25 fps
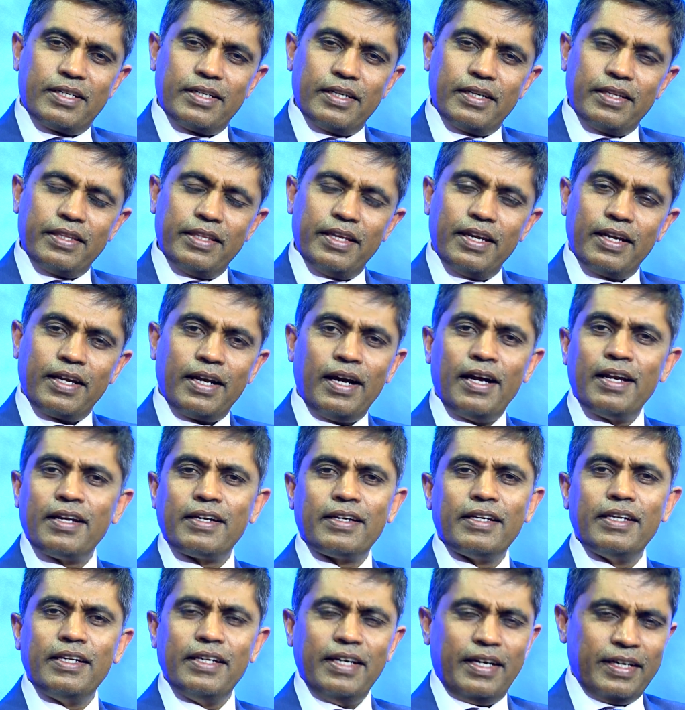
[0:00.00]
they can't
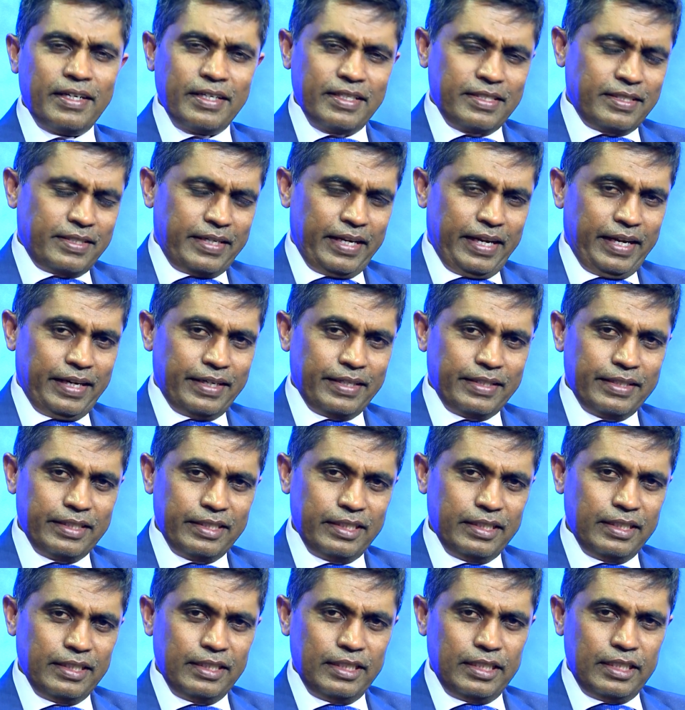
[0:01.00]
really understand.
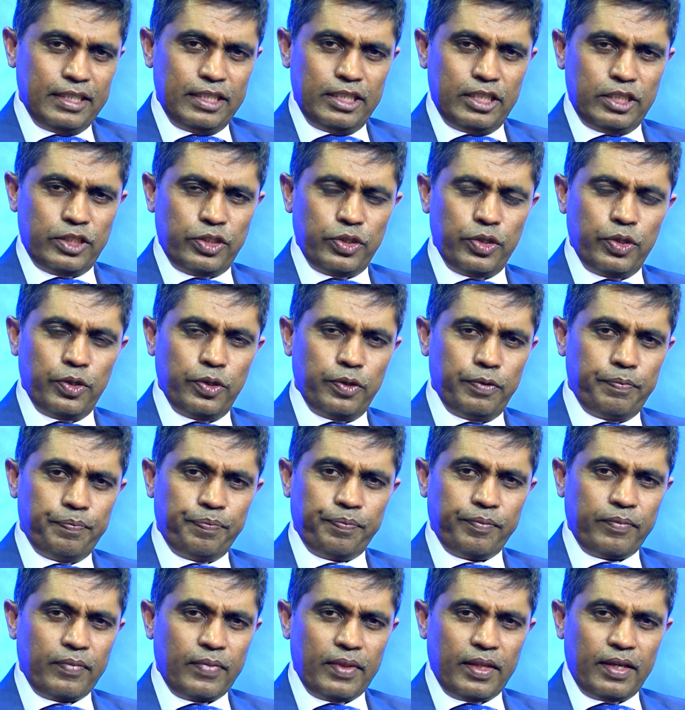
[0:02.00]
So
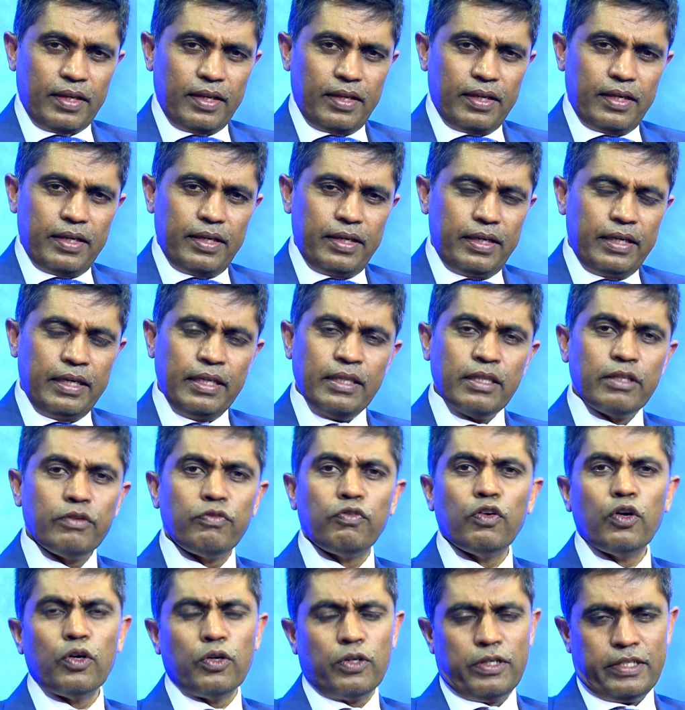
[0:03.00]
in the
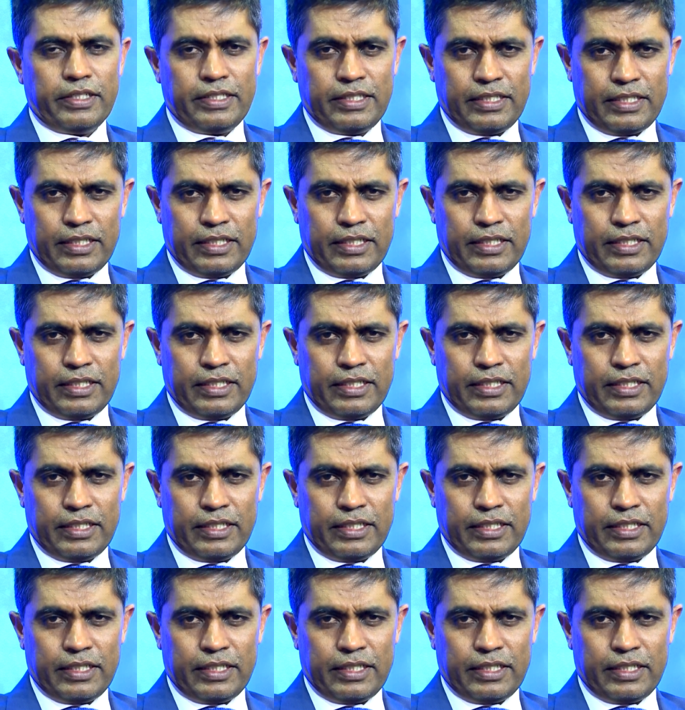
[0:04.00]
wards,